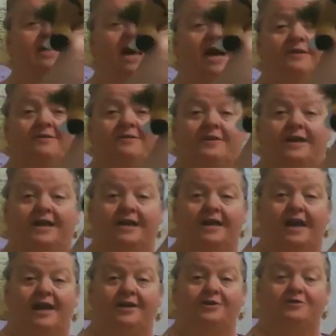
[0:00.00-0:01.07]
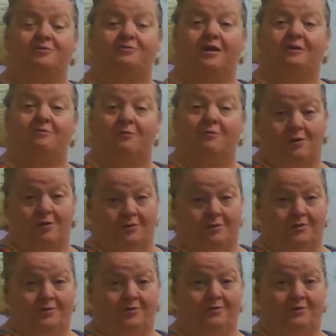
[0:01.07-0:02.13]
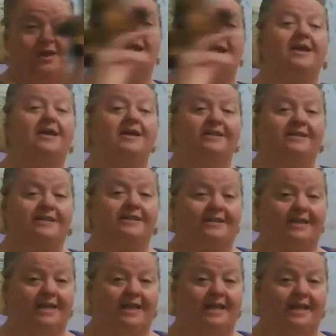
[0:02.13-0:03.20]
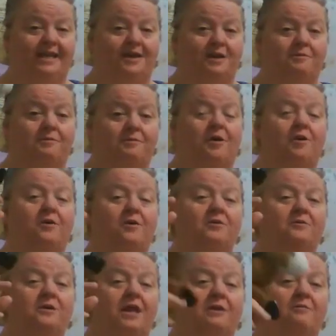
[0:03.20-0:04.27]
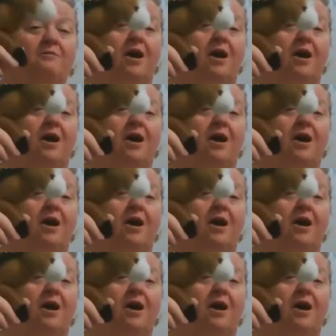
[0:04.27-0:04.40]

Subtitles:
down the country road. See the pony